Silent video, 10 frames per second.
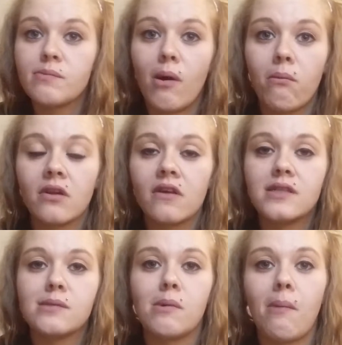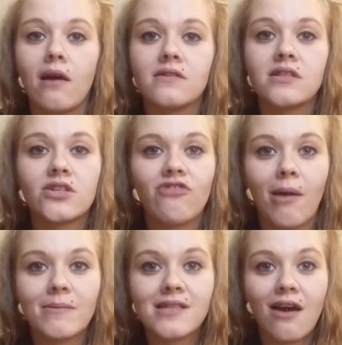to pop one of those in my mouth to
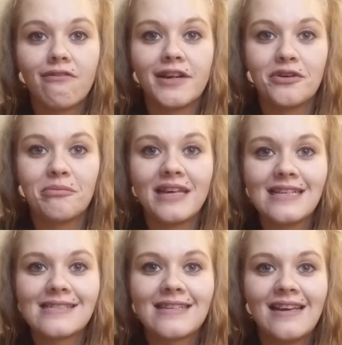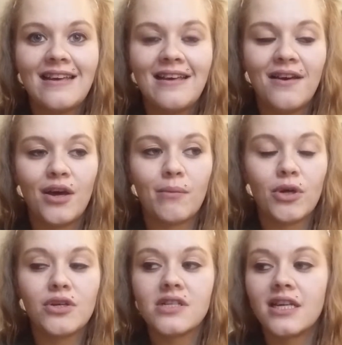distract myself a little bit. I
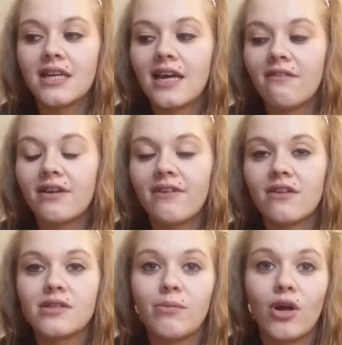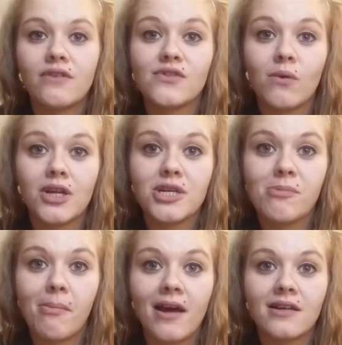usually carry around a bottle of squash in
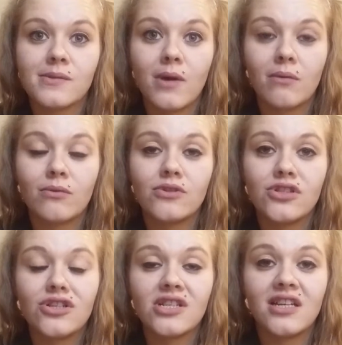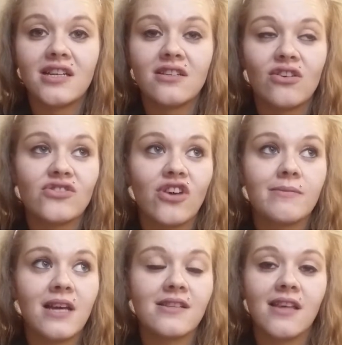my bag as well, because usually 9
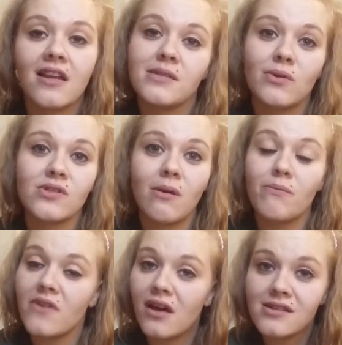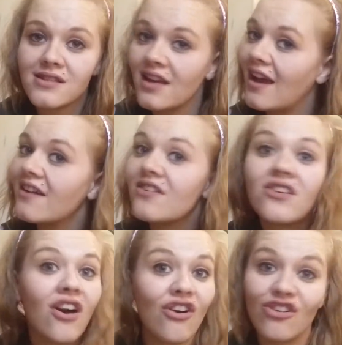times out of 10 it's because I'm thirsty and
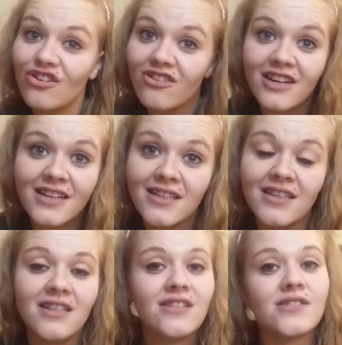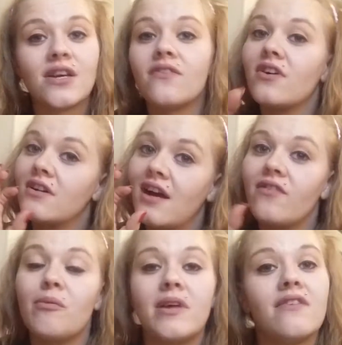not hungry. So if I
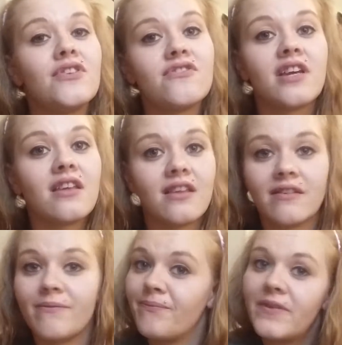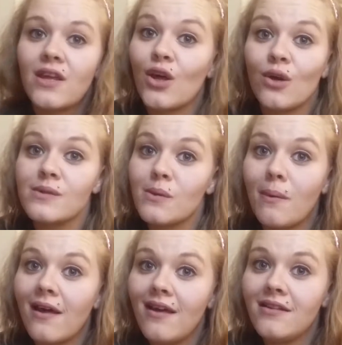have a bit of a drink, it goes
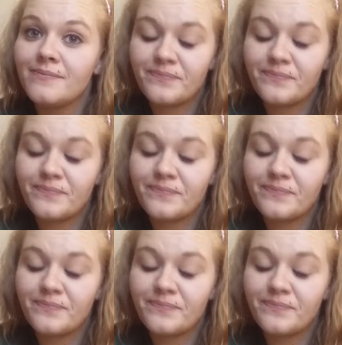away.